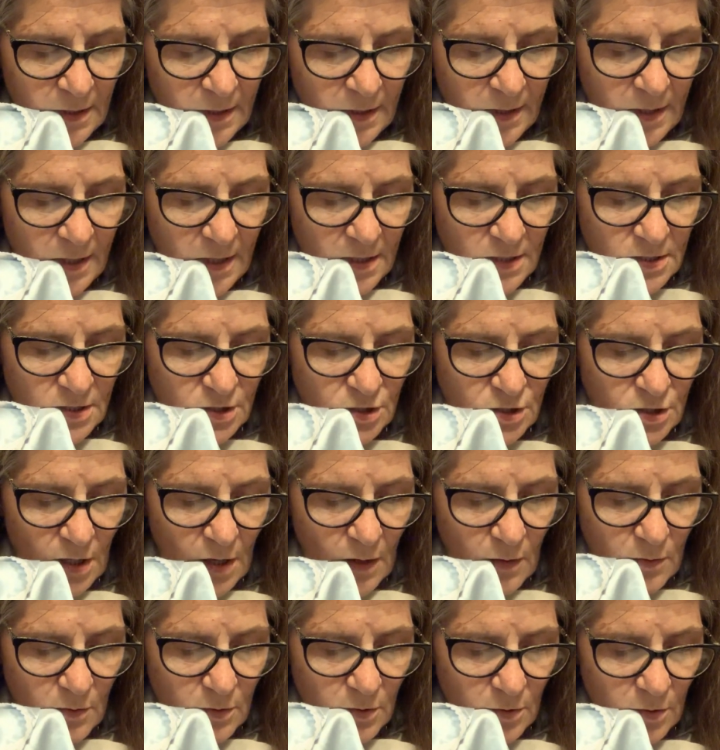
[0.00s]
Yes,
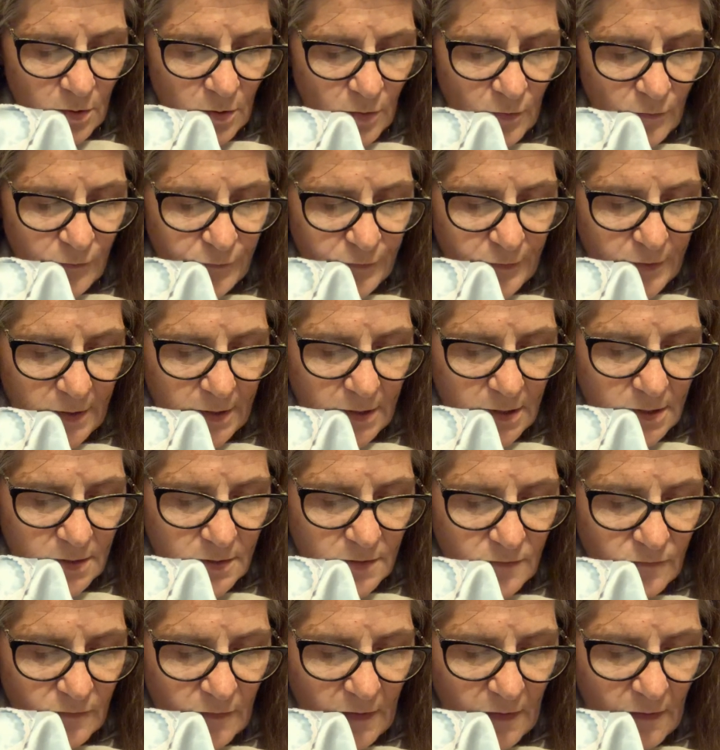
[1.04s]
Joe, your little friend
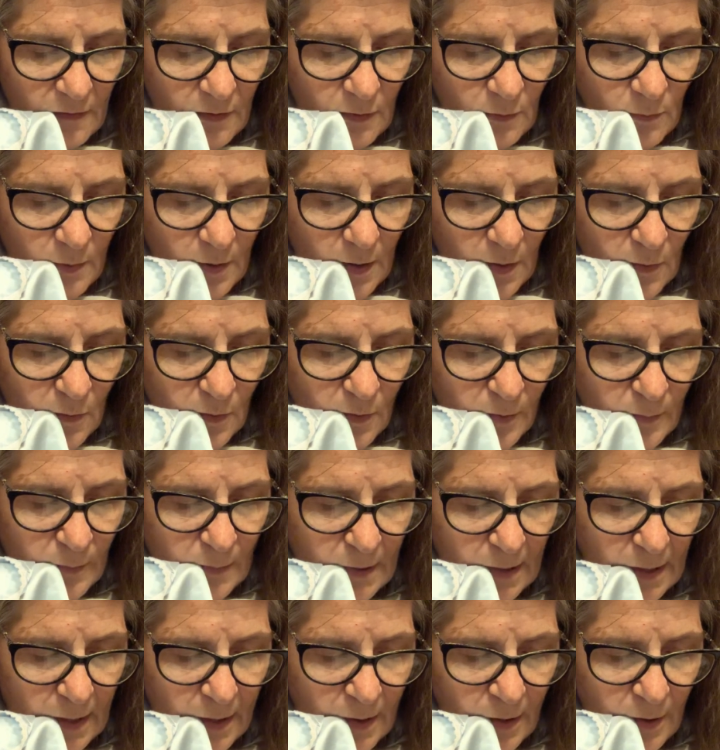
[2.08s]
is very welcome,
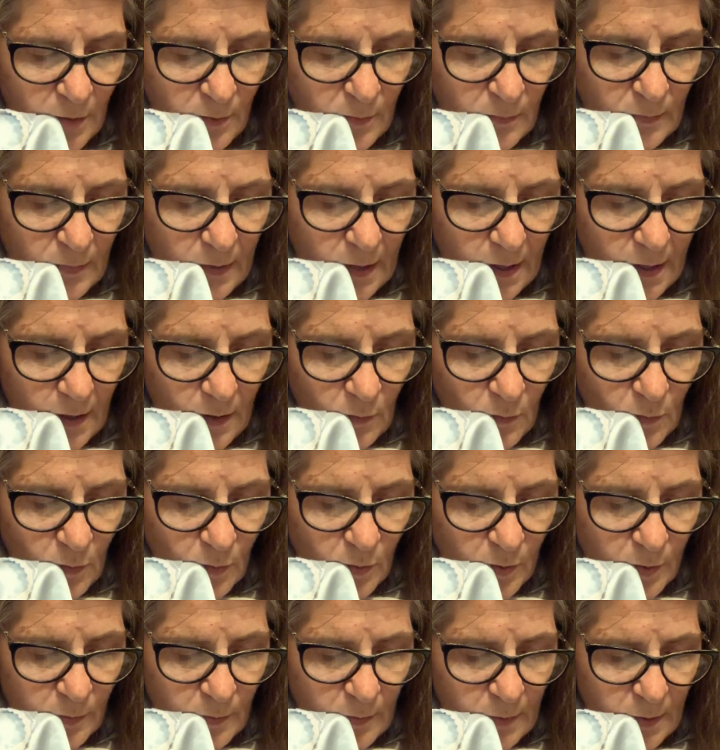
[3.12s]
and I hope Meg will
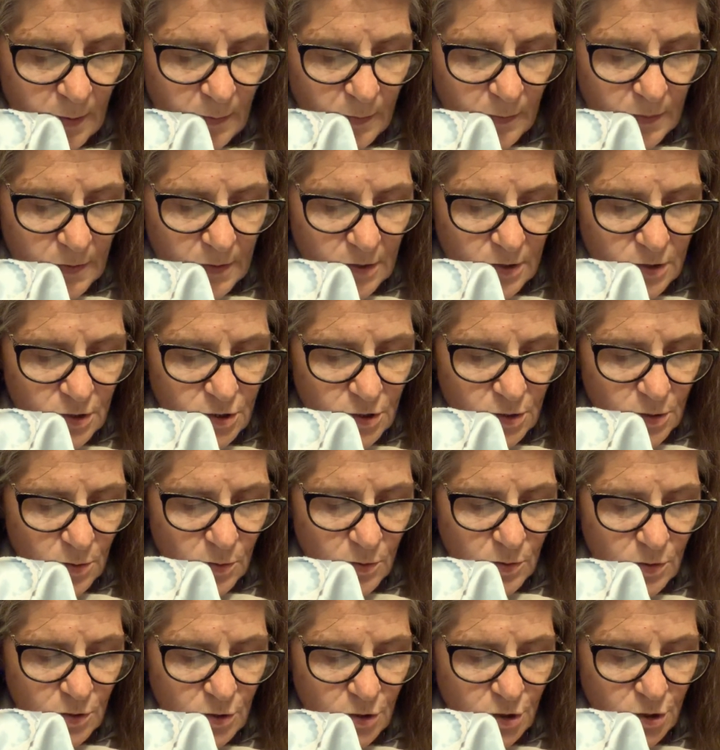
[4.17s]
remember that
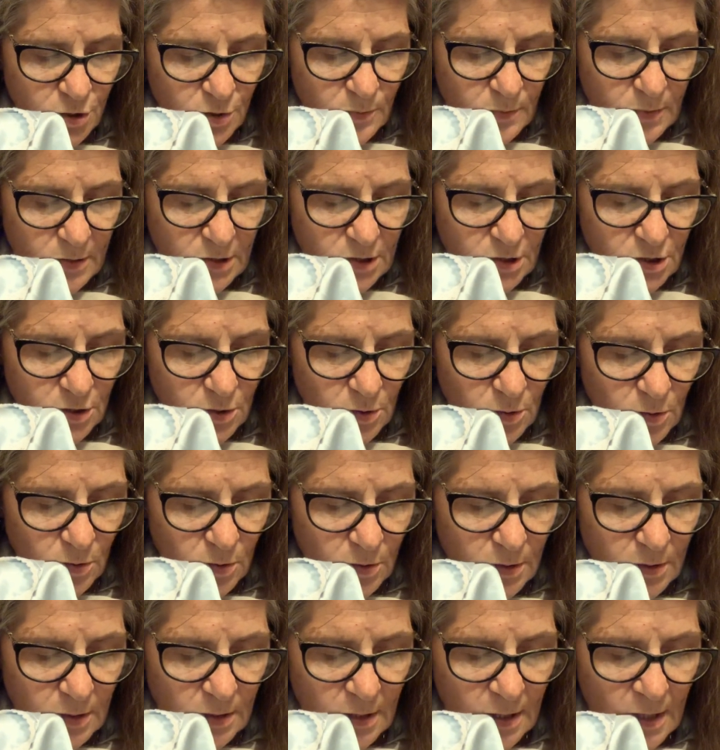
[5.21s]
children should be
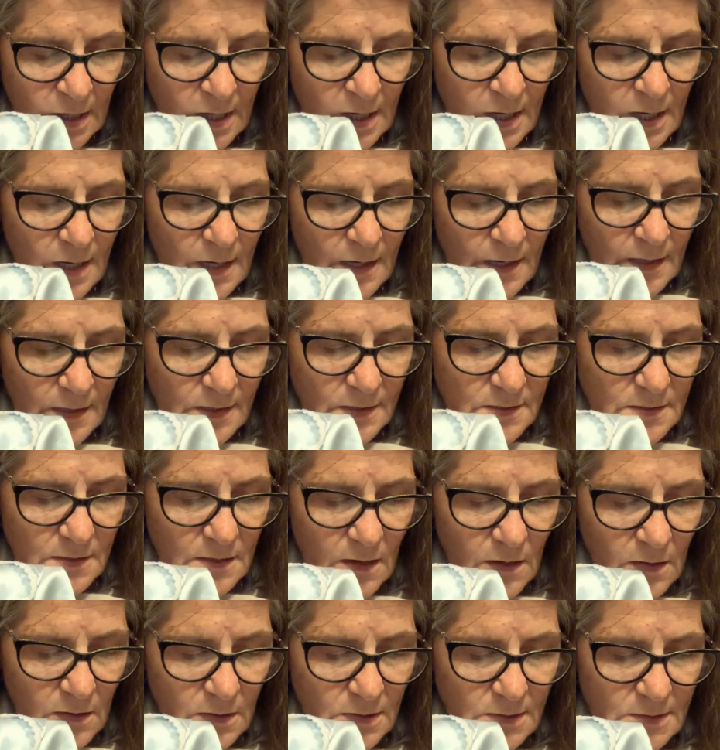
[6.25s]
children as
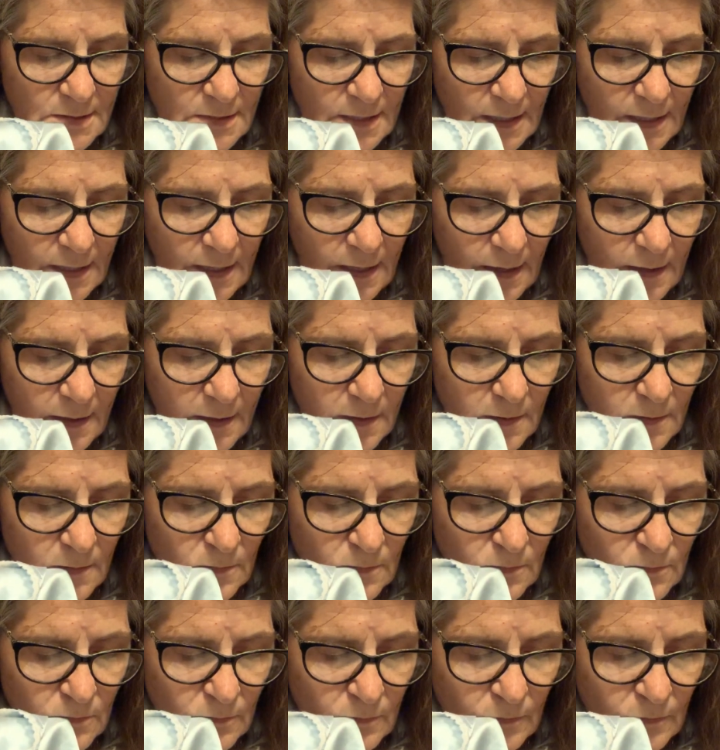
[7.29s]
long as they can.